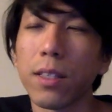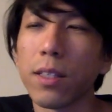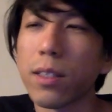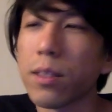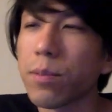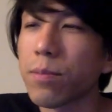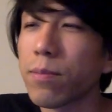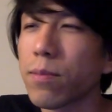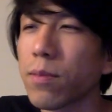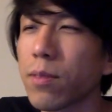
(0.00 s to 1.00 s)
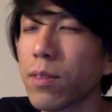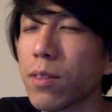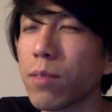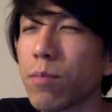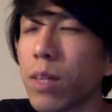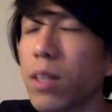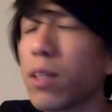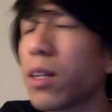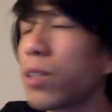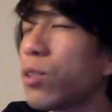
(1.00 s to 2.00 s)
Um, Man,
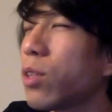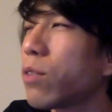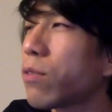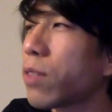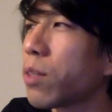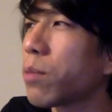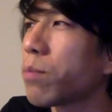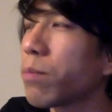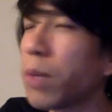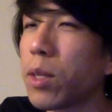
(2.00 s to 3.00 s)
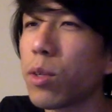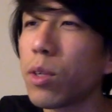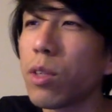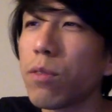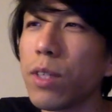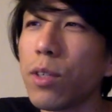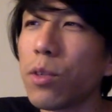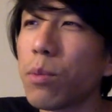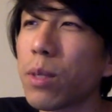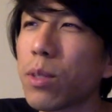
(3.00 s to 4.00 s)
I should have made another
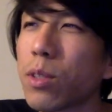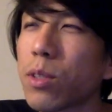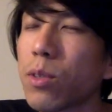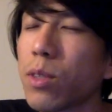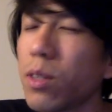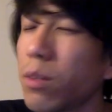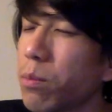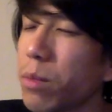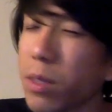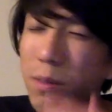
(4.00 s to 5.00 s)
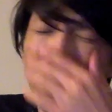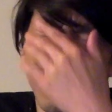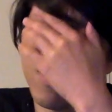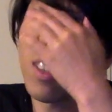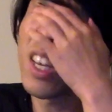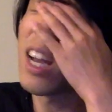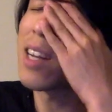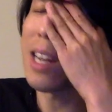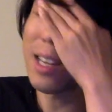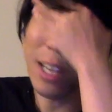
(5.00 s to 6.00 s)
video about the story, but okay,
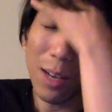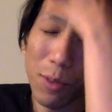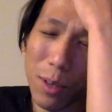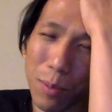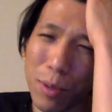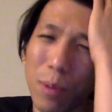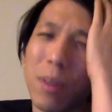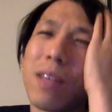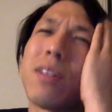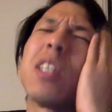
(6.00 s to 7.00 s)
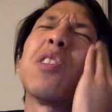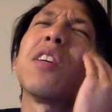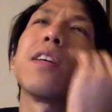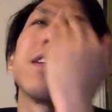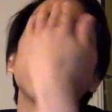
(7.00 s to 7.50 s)
I will probably eventually.